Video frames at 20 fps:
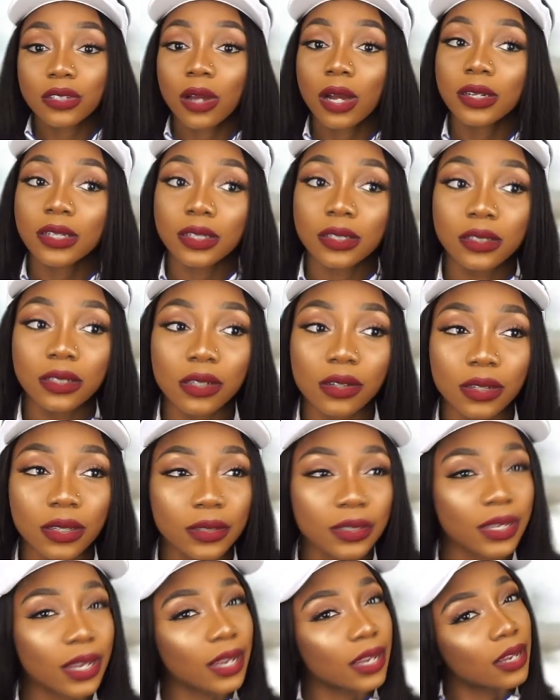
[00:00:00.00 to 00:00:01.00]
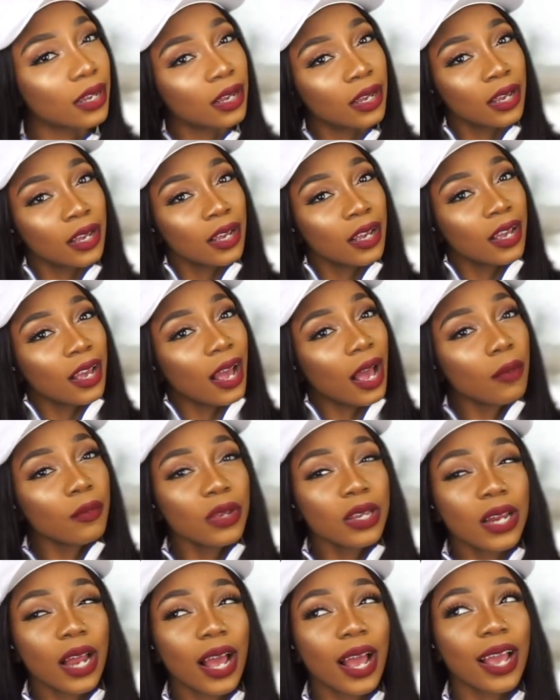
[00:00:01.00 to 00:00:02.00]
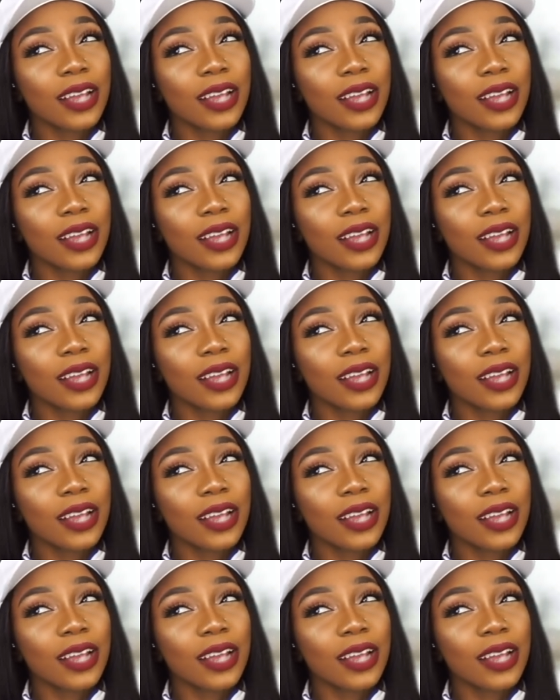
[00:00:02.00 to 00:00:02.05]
saw the deal I was like, I mean,